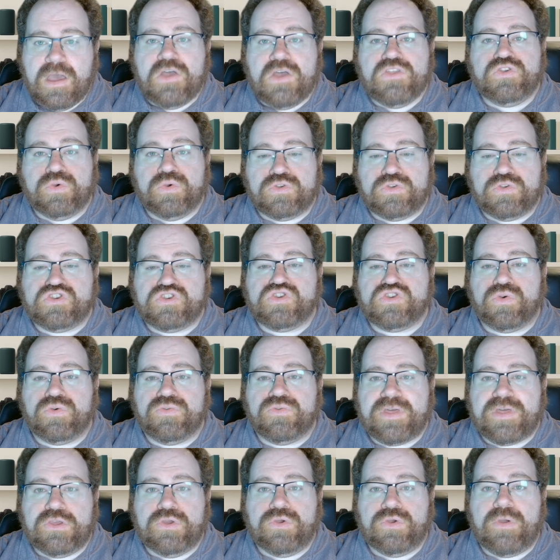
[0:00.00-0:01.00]
to ensure
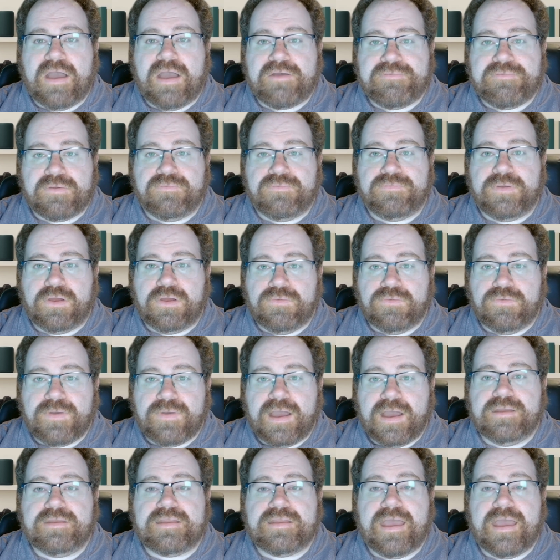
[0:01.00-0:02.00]
that you have it
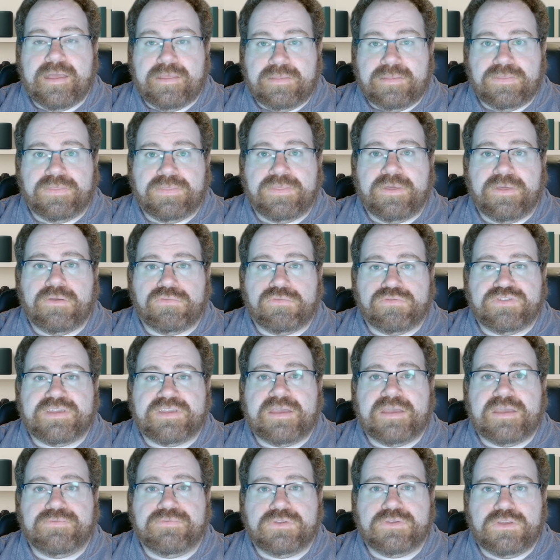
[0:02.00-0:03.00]
verified and they're
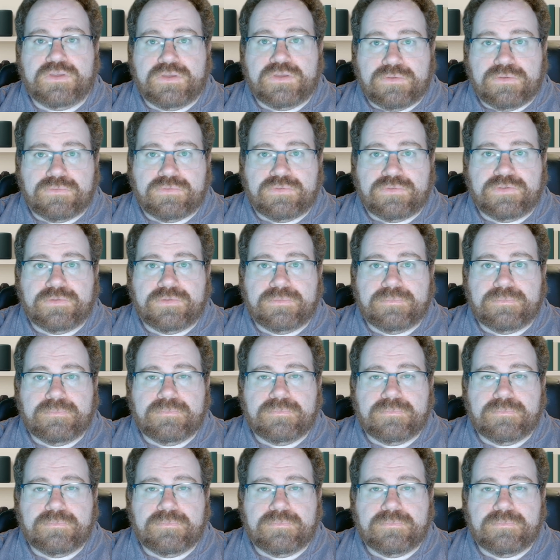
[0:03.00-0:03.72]
safe to use.